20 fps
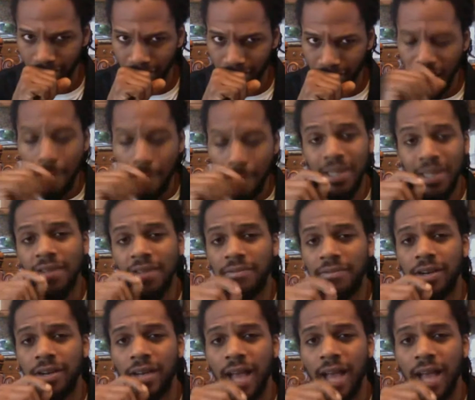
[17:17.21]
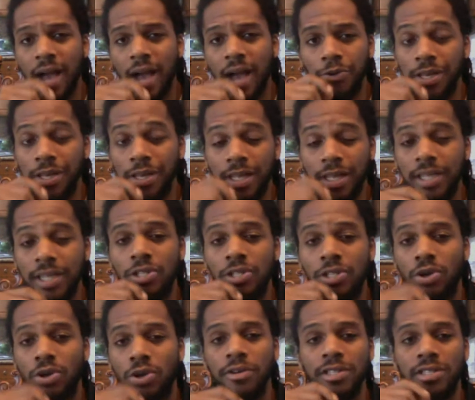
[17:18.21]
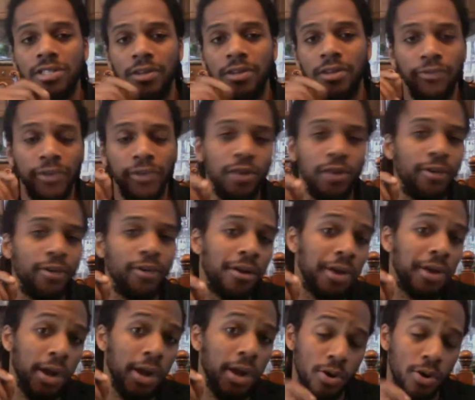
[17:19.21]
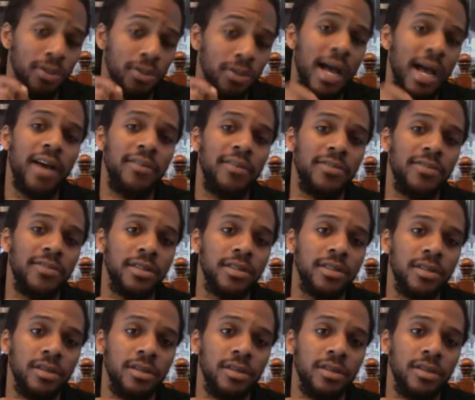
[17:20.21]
Believe it or not, we need stories to figure out our own lives.